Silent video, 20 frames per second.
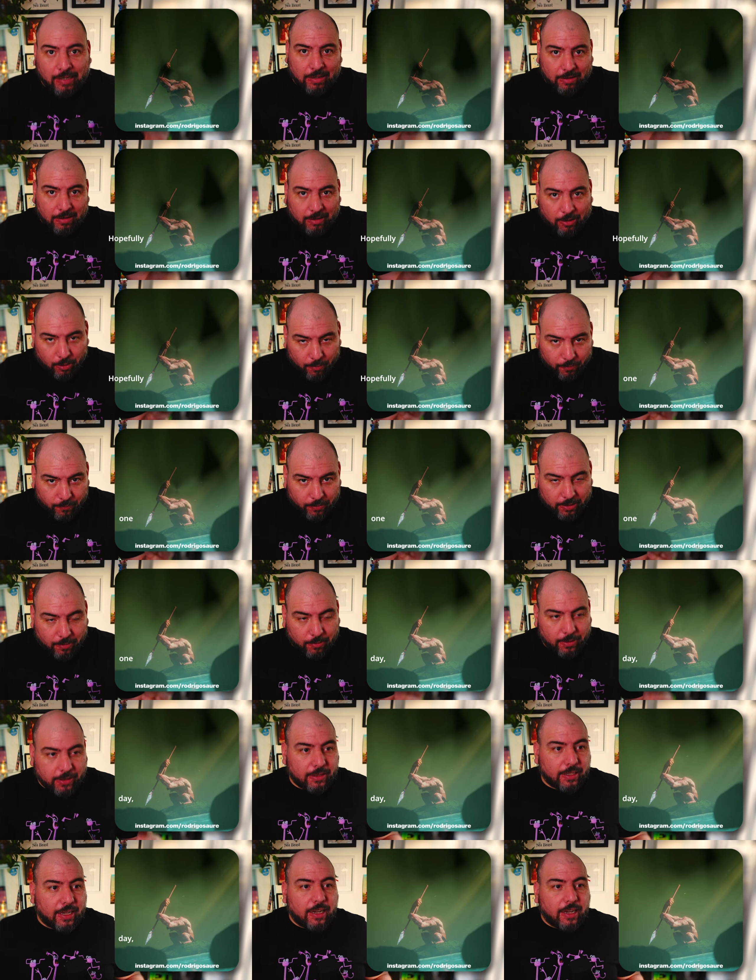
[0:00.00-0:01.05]
Hopefully one
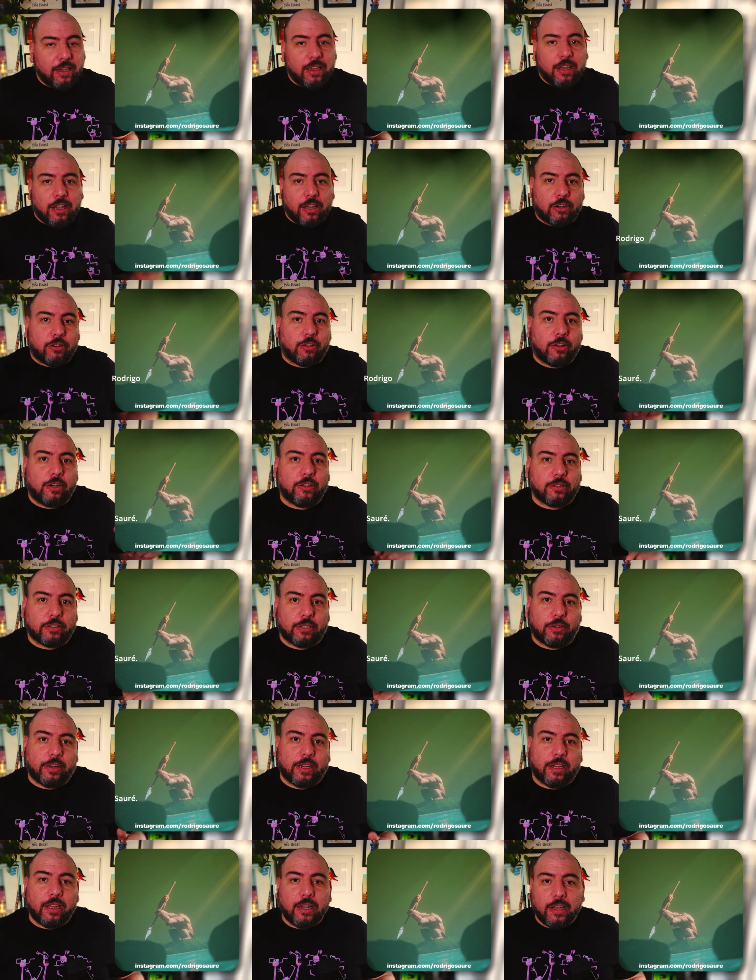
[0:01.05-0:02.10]
day. Rodrigo Sauré.